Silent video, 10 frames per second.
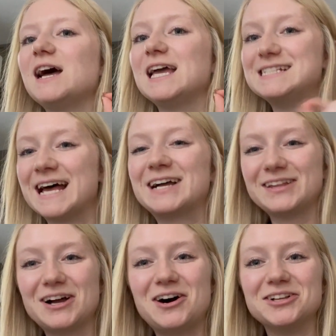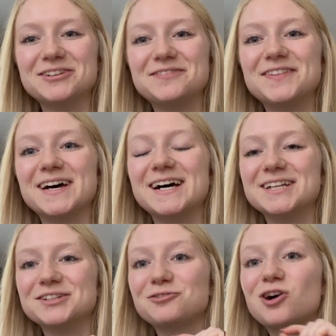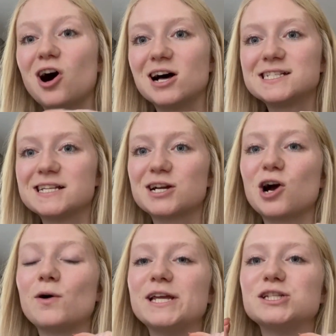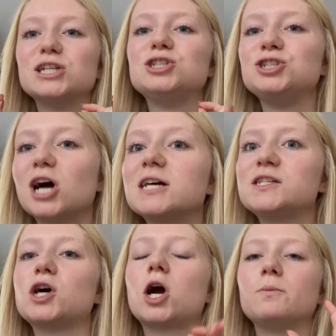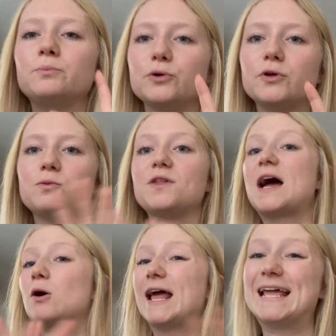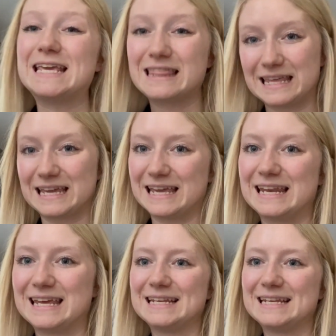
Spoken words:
exactly all of the little costs that go into just our booth without anything in it.